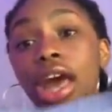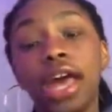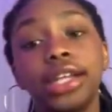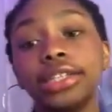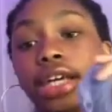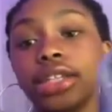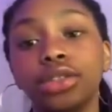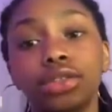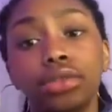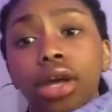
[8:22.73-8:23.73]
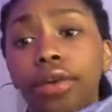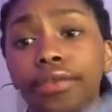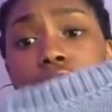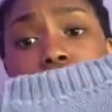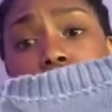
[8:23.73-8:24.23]
and it
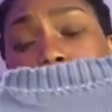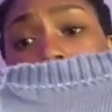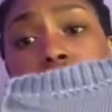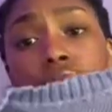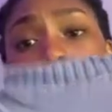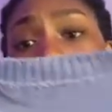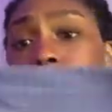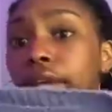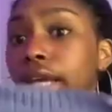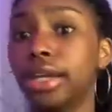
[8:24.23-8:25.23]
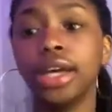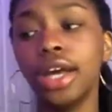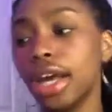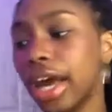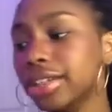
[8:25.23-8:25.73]
fits really good. And
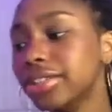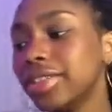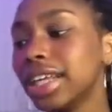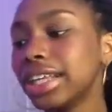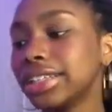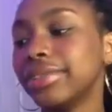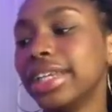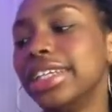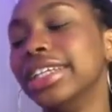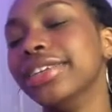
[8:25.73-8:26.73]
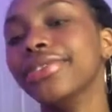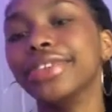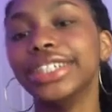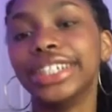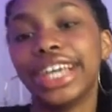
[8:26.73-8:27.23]
I just feel like it's something different
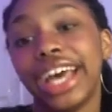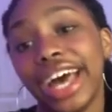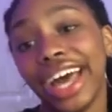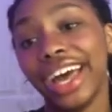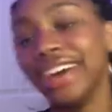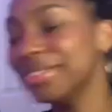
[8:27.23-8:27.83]
to have.